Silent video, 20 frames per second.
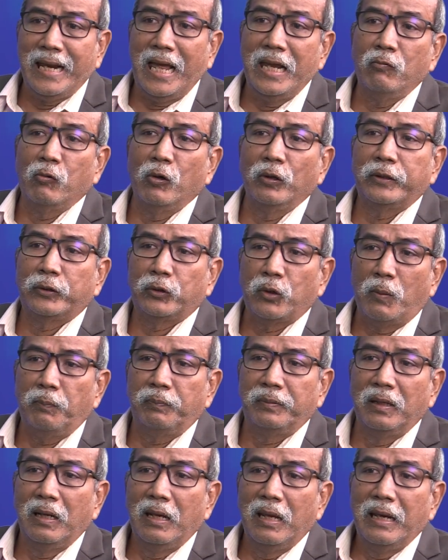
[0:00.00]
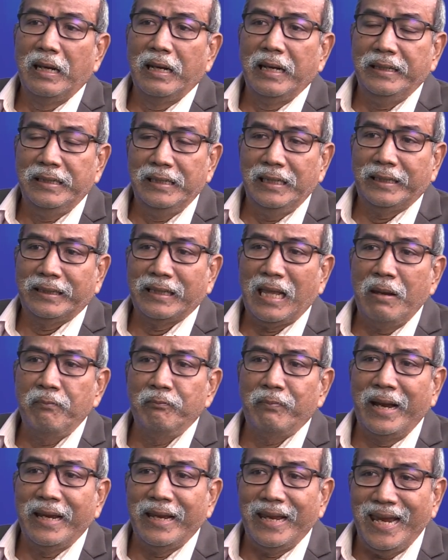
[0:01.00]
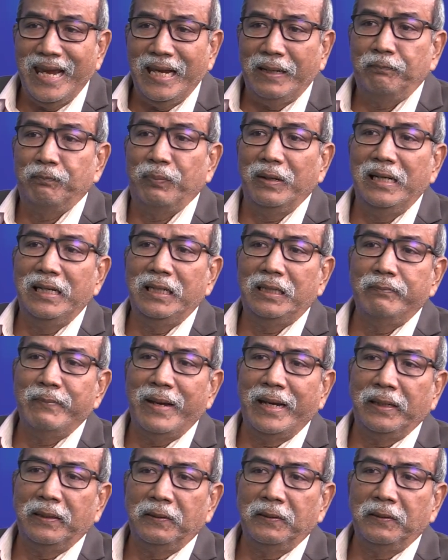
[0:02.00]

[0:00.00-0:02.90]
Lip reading: I was stopped, this time by 8 policemen.